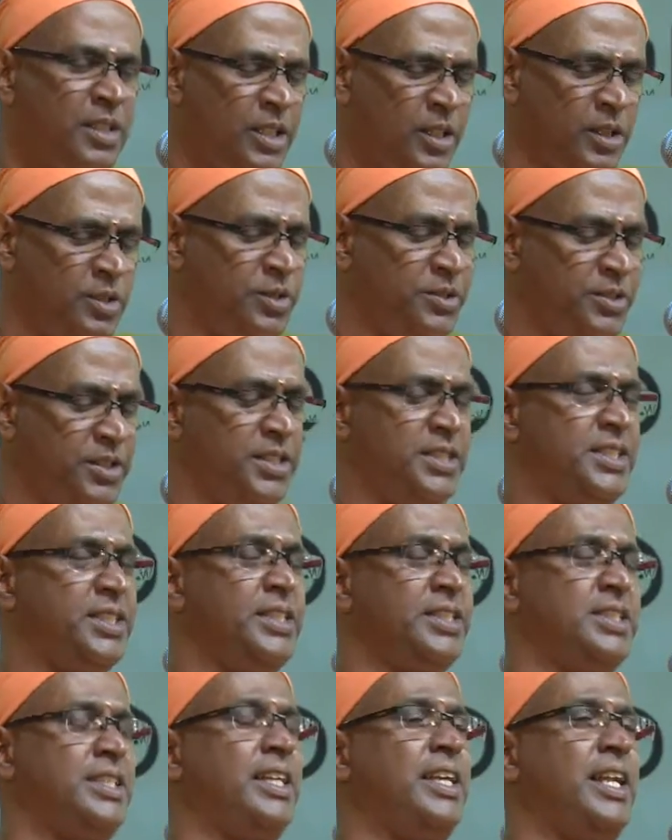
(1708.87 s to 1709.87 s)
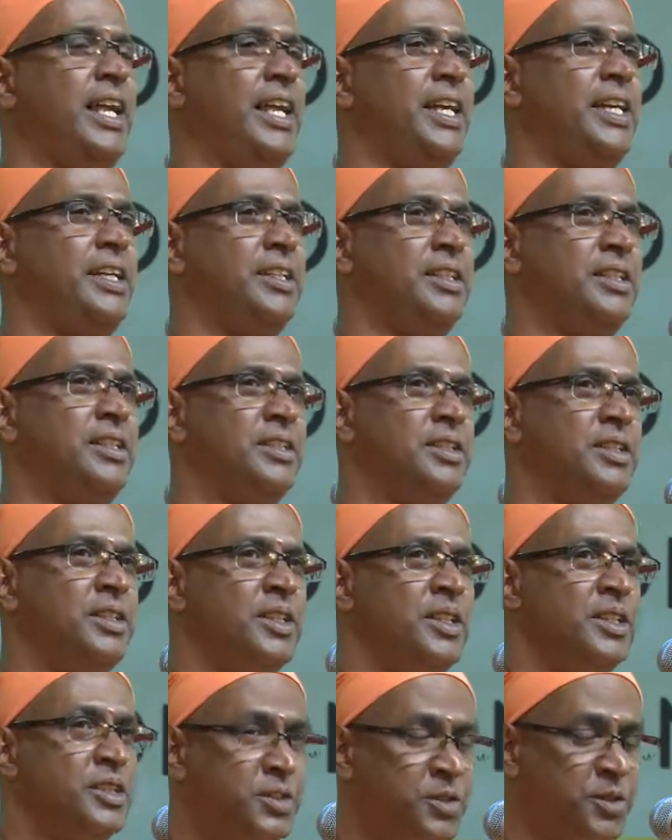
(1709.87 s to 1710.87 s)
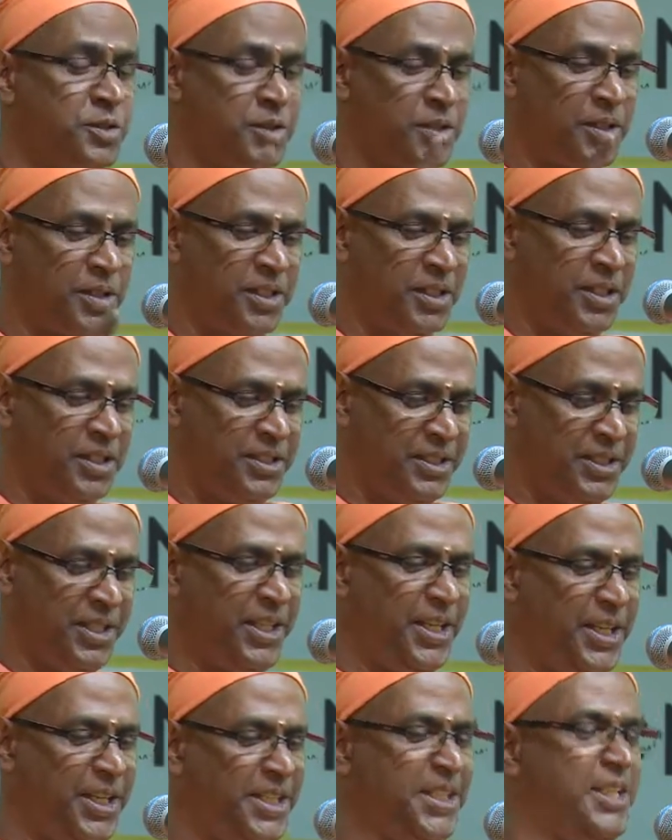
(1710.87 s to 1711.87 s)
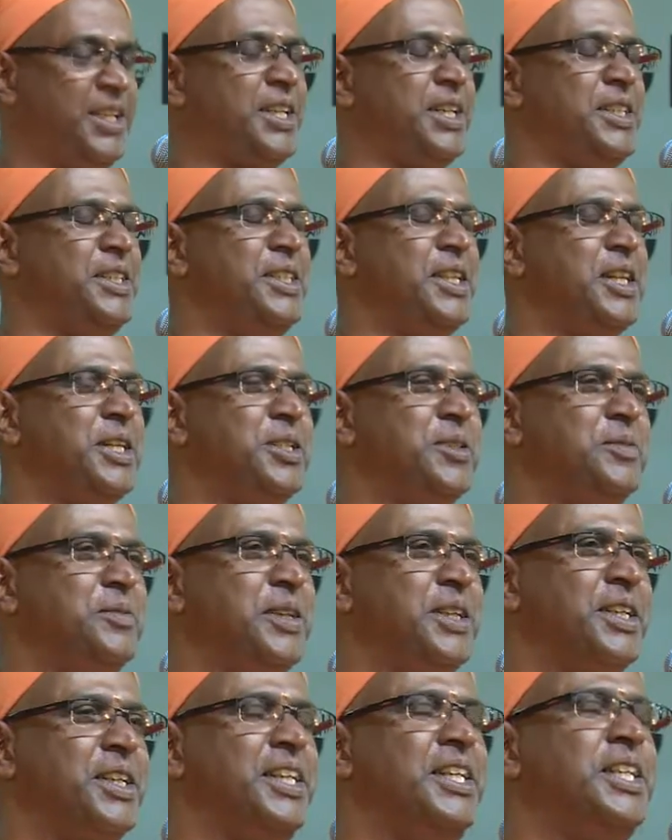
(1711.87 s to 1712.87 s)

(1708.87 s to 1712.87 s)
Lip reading: So this is the land. So there in Kanyakumari,